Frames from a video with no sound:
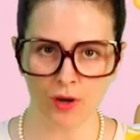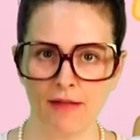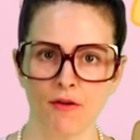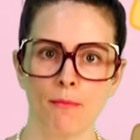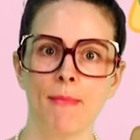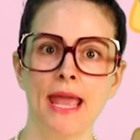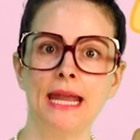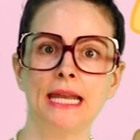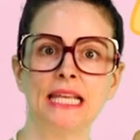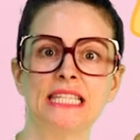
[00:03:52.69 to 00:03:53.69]
gonna have our
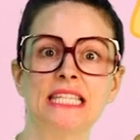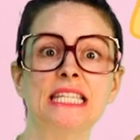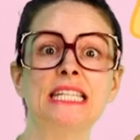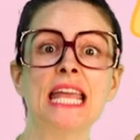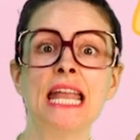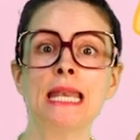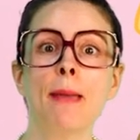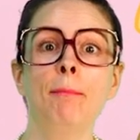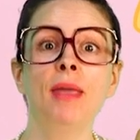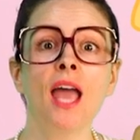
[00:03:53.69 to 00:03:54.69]
mane extend
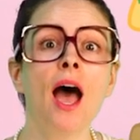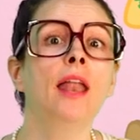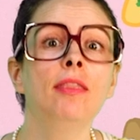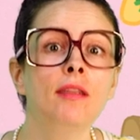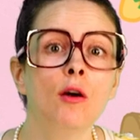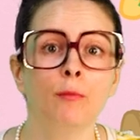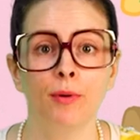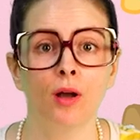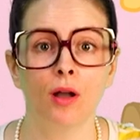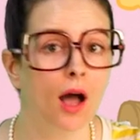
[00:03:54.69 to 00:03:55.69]
beyond the
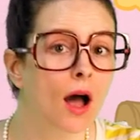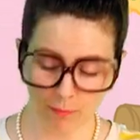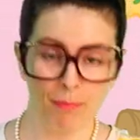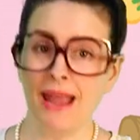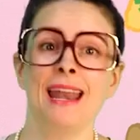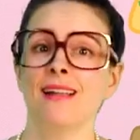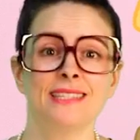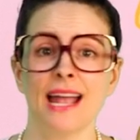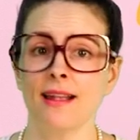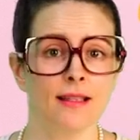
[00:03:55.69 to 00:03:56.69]
notebook. We're getting
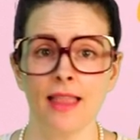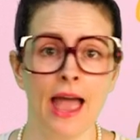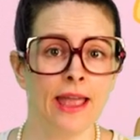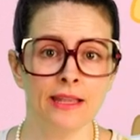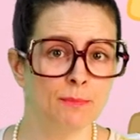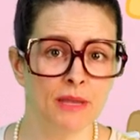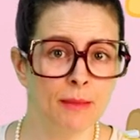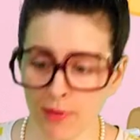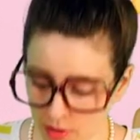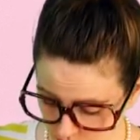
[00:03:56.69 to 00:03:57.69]
outside the lines,
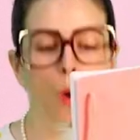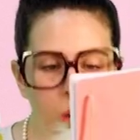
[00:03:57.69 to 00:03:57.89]
people.